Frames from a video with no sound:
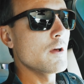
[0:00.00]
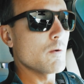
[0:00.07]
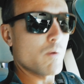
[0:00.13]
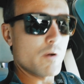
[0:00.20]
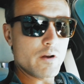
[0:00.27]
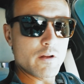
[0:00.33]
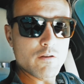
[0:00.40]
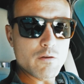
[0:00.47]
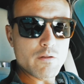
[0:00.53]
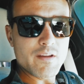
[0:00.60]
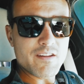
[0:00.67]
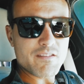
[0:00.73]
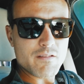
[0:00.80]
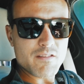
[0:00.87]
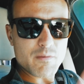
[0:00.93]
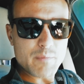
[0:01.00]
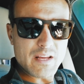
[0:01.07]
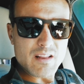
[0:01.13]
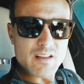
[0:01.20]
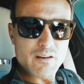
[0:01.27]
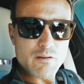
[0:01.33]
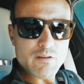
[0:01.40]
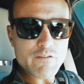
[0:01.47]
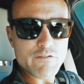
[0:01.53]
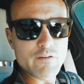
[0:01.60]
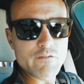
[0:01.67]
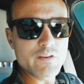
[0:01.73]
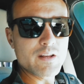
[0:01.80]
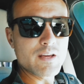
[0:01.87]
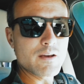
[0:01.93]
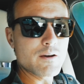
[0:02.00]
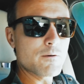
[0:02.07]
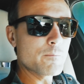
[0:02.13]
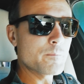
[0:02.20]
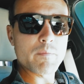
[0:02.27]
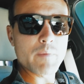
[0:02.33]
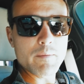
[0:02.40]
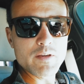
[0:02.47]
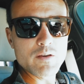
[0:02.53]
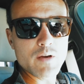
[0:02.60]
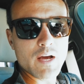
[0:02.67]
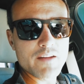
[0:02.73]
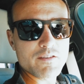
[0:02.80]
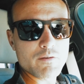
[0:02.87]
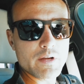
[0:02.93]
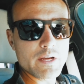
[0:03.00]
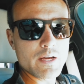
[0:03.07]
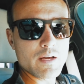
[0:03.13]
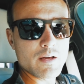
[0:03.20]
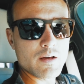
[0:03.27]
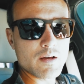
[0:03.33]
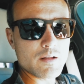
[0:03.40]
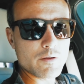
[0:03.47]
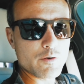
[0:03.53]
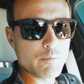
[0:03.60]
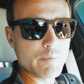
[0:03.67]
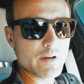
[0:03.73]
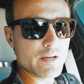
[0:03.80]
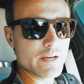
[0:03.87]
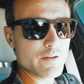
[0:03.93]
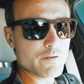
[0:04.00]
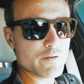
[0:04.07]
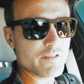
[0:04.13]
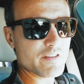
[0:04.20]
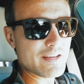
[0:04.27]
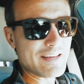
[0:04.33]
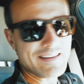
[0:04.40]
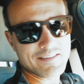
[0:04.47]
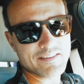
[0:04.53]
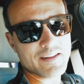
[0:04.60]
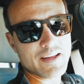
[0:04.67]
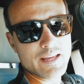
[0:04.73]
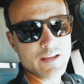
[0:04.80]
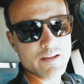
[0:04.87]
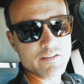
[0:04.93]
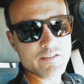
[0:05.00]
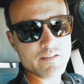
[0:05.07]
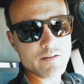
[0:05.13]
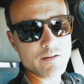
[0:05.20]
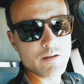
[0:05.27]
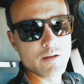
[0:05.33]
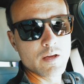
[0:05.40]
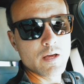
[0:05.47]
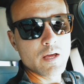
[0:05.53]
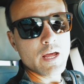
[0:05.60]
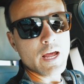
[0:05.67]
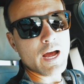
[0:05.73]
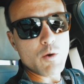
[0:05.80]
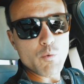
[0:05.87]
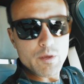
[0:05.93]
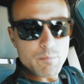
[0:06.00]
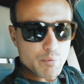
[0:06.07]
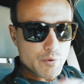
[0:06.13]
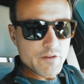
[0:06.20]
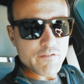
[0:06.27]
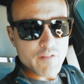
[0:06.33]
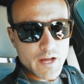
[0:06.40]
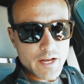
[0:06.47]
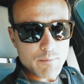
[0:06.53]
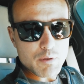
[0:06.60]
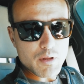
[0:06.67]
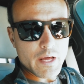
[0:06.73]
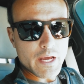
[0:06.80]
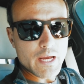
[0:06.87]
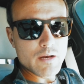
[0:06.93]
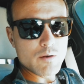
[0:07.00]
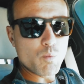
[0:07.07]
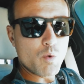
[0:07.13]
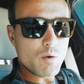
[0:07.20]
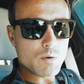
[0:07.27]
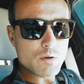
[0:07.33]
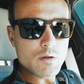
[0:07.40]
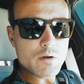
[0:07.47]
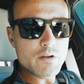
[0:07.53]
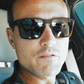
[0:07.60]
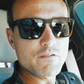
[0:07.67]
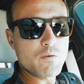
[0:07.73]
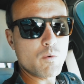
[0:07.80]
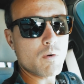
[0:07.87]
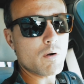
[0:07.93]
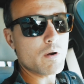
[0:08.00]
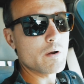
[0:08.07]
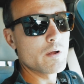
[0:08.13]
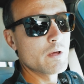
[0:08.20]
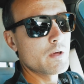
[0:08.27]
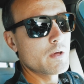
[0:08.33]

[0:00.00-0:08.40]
we're gonna do this. It's gonna be a little different video. Maybe you guys will get a little bit of interesting insight as to how we pre-flight a plane and what we're looking for,